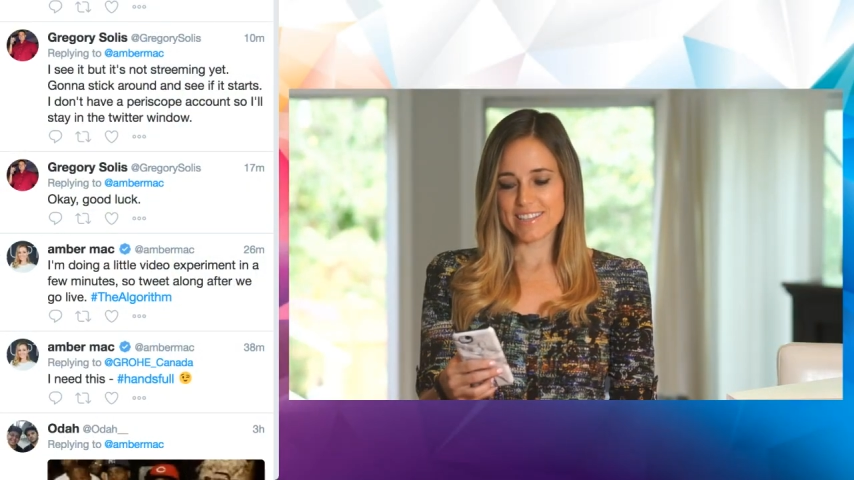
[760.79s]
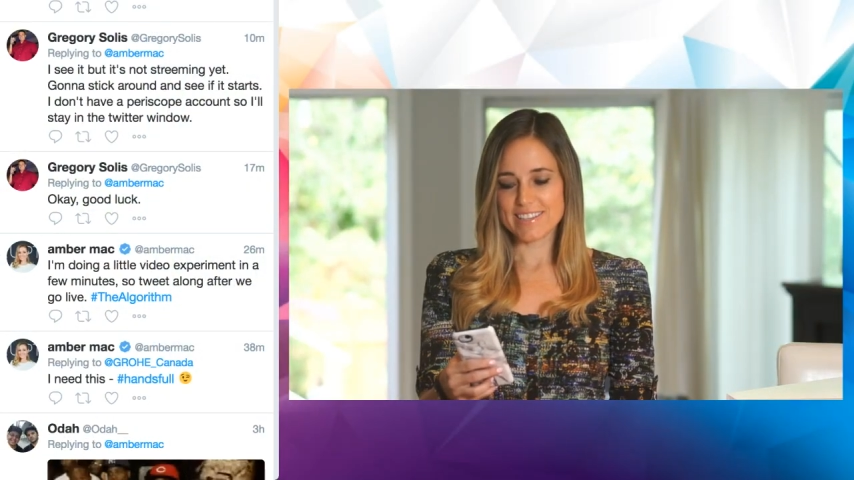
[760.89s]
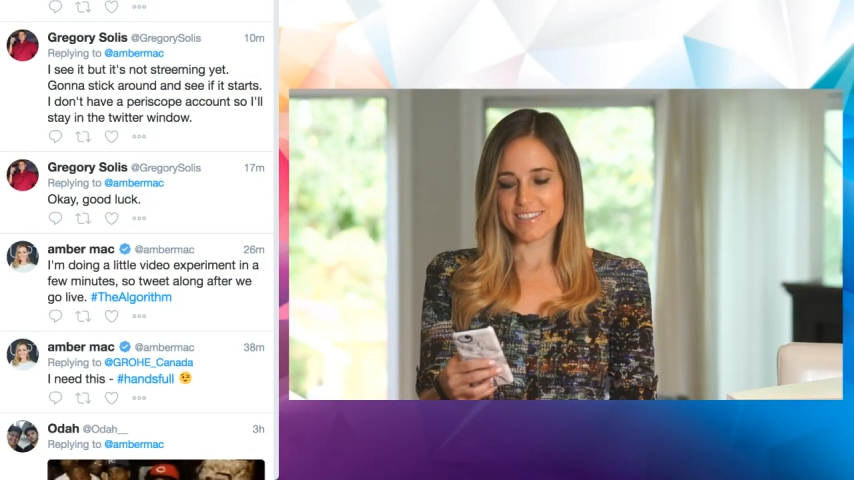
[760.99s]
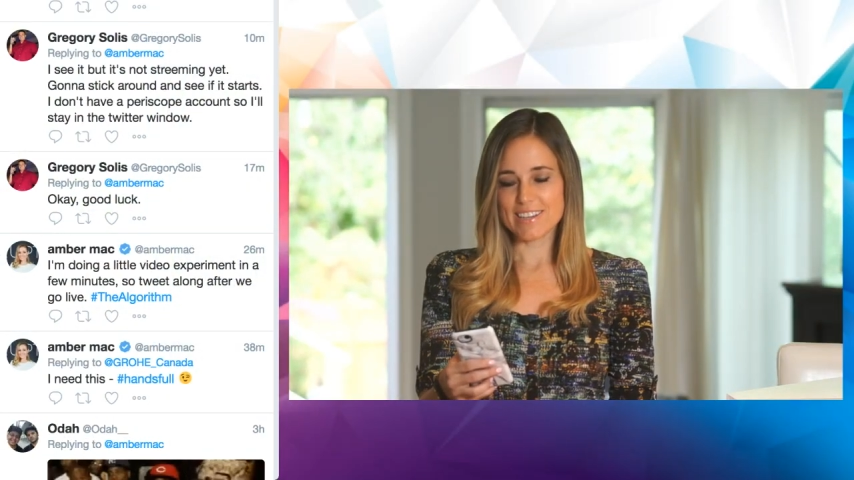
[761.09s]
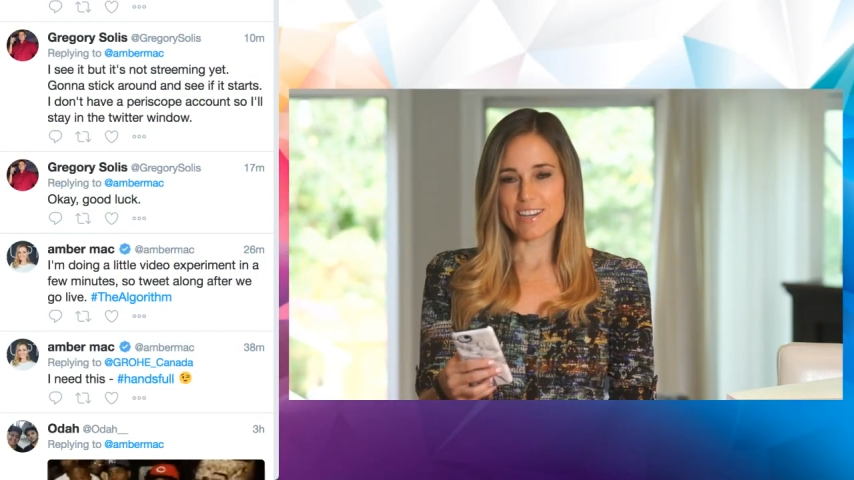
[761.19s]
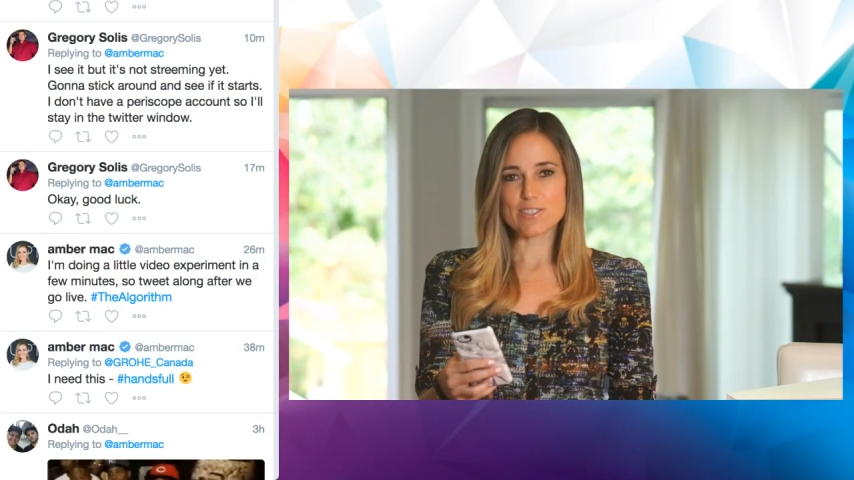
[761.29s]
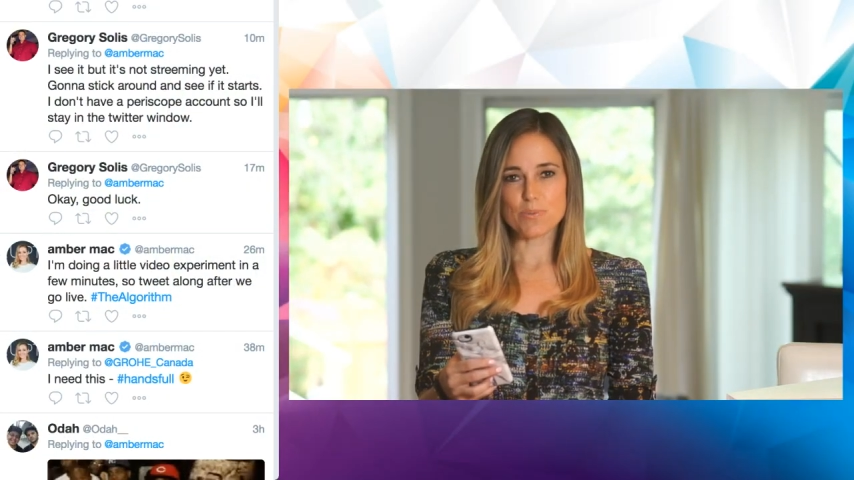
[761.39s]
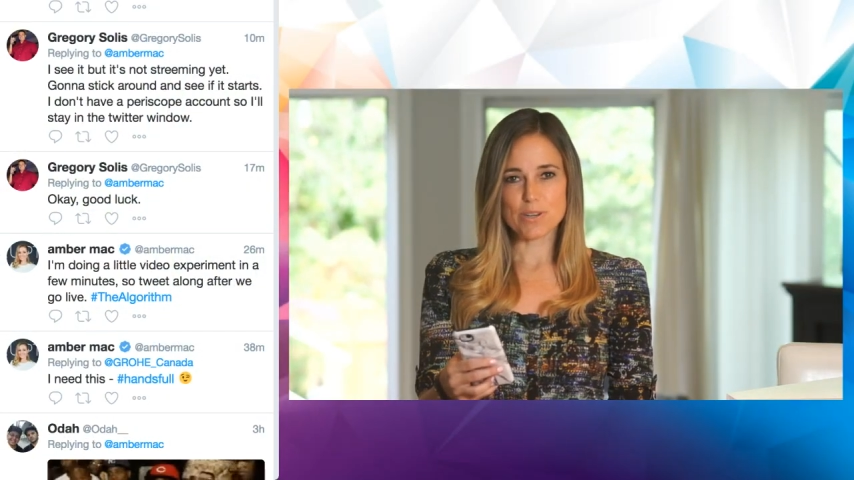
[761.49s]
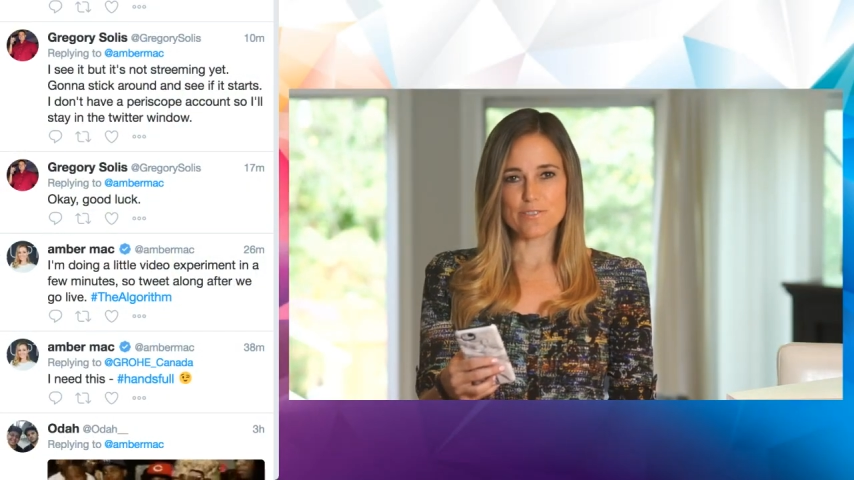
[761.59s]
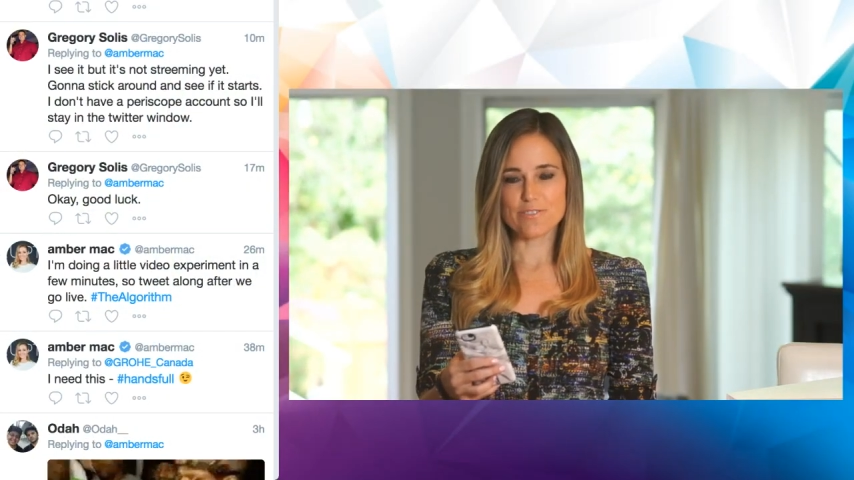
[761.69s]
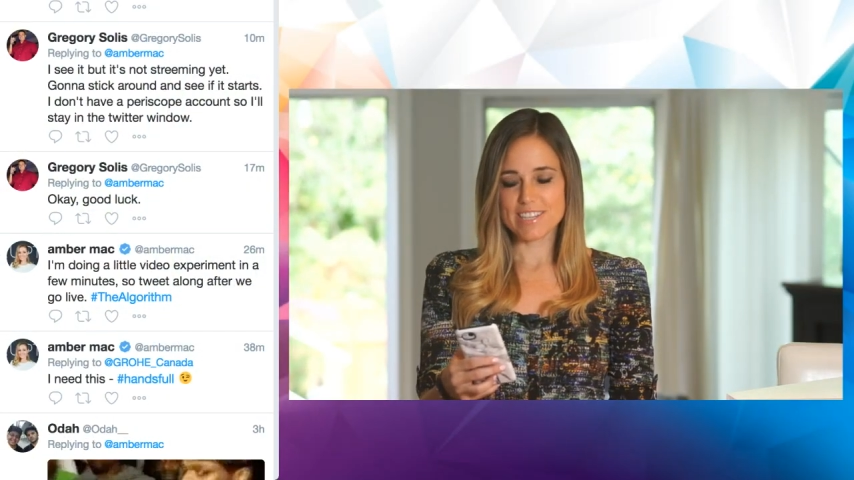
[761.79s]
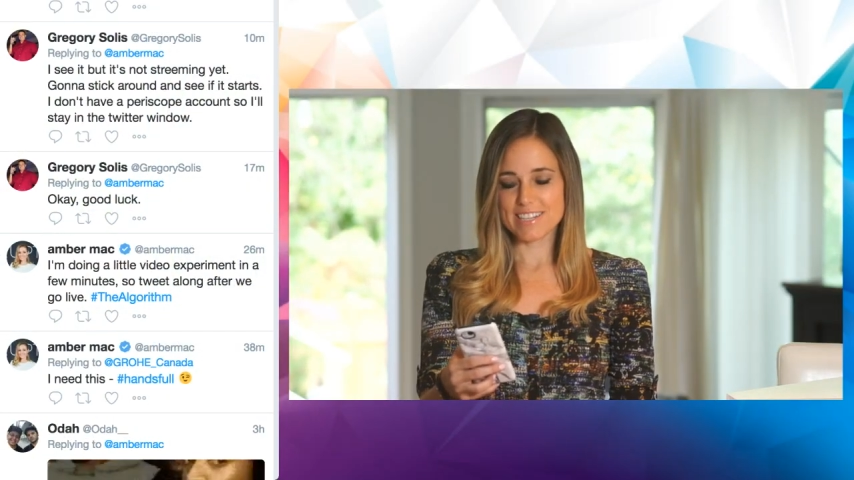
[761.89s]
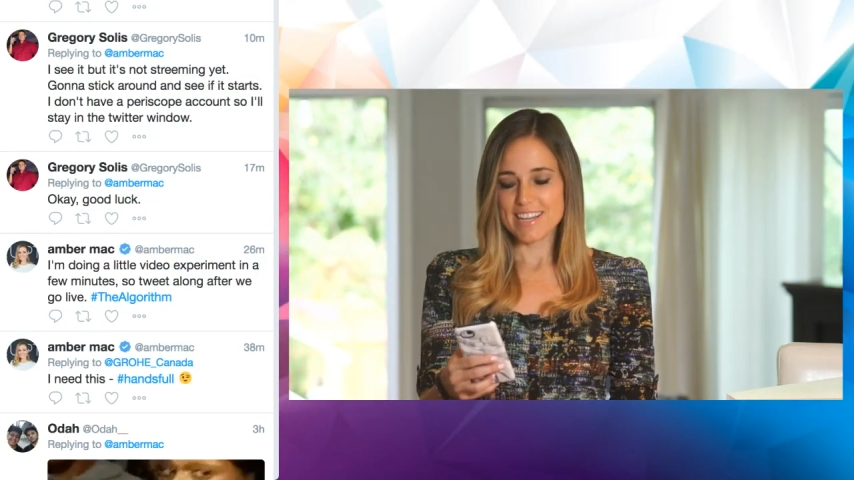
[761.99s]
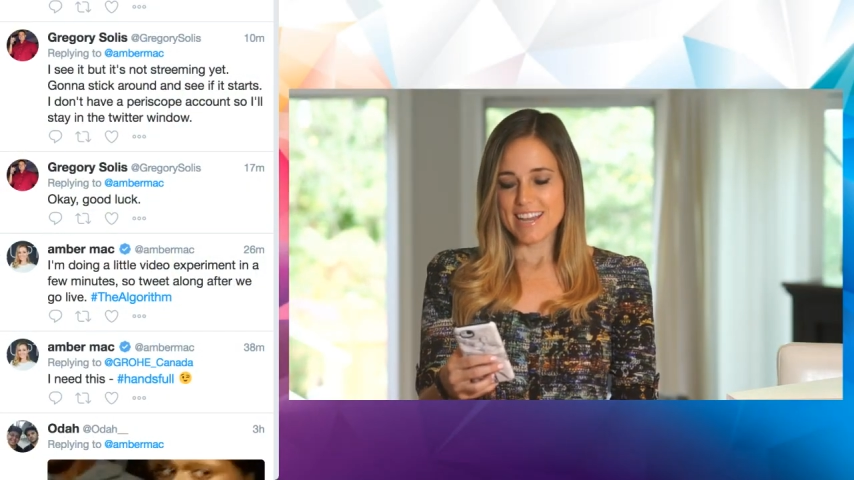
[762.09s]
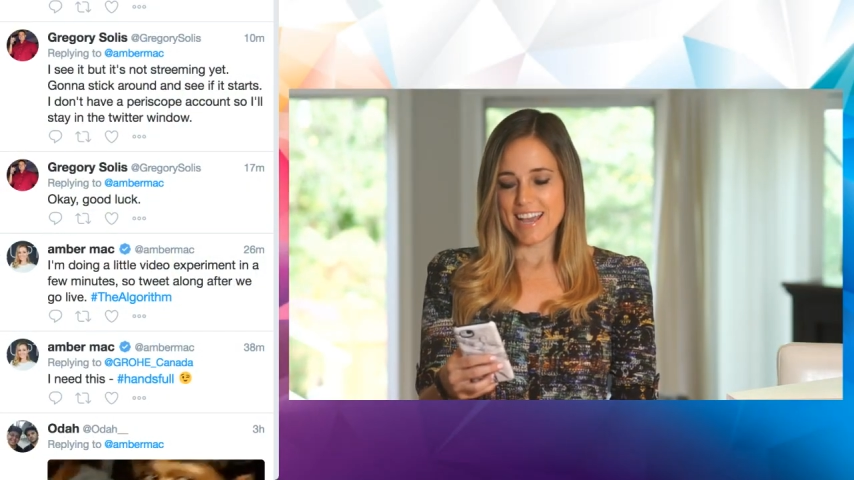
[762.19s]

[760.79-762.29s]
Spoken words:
the Twitter feed